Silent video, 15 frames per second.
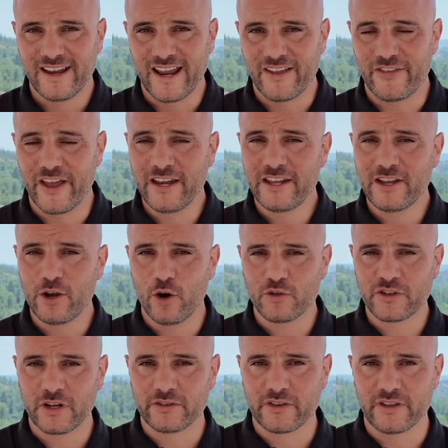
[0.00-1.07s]
And then he goes
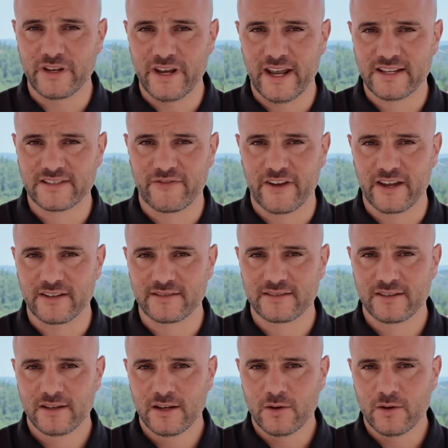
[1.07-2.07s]
on to the next phase,